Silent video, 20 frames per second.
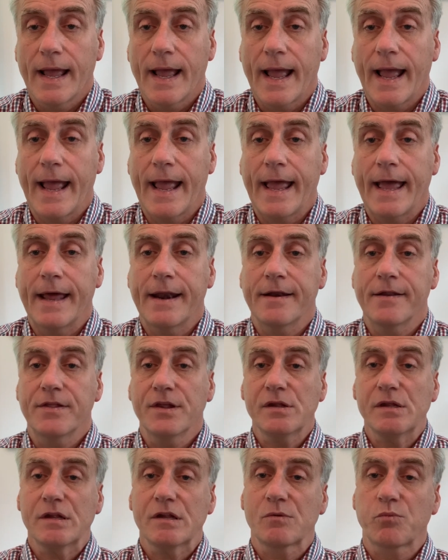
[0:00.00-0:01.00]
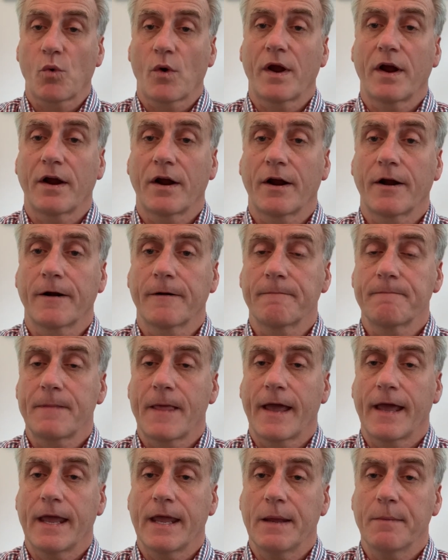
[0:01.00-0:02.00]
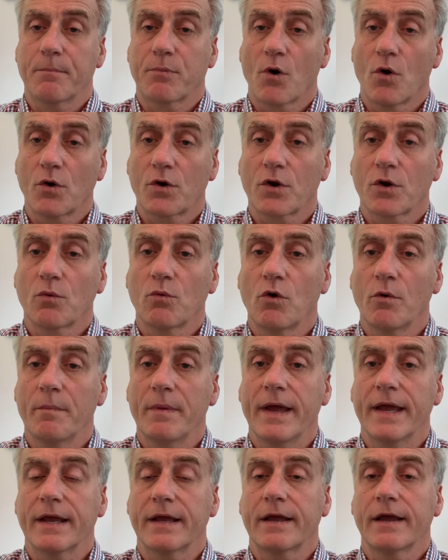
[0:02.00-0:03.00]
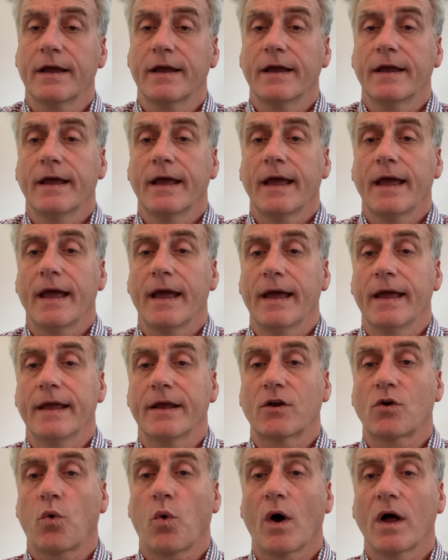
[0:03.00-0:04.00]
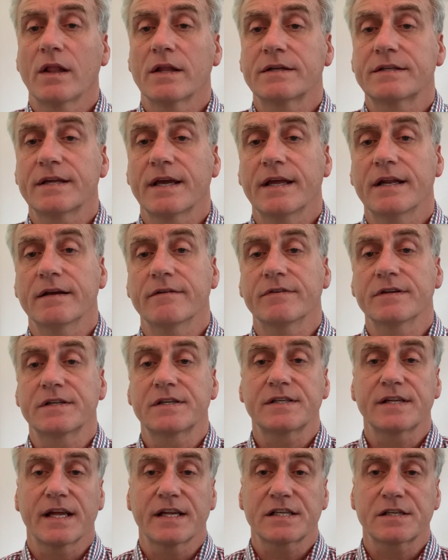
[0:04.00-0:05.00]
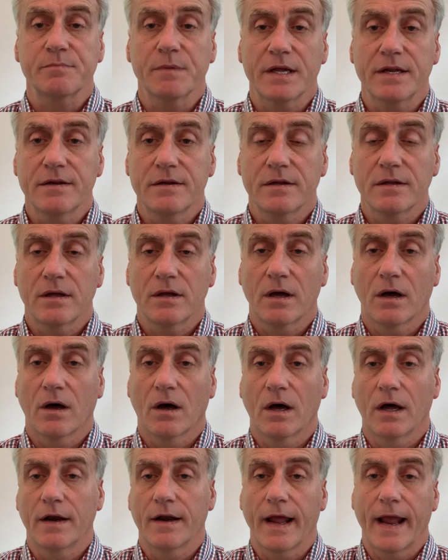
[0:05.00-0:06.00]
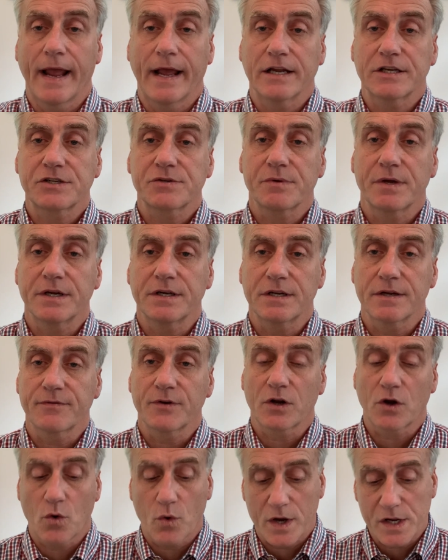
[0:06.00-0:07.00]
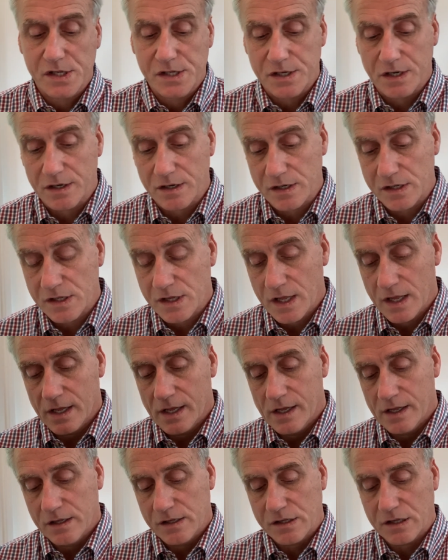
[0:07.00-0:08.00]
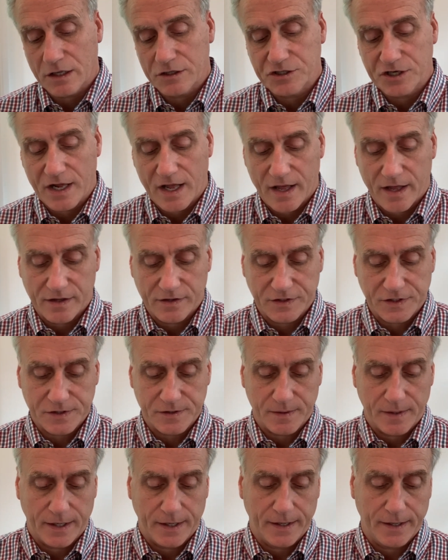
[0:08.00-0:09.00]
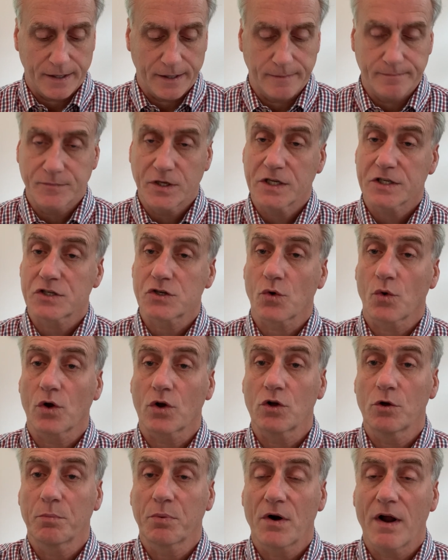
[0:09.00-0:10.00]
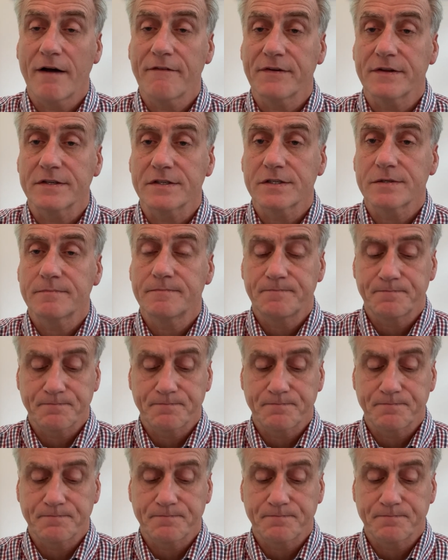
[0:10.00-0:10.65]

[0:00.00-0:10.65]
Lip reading: and this is where a broker will make a qualitative assessment on answering different questions, such as historical profits,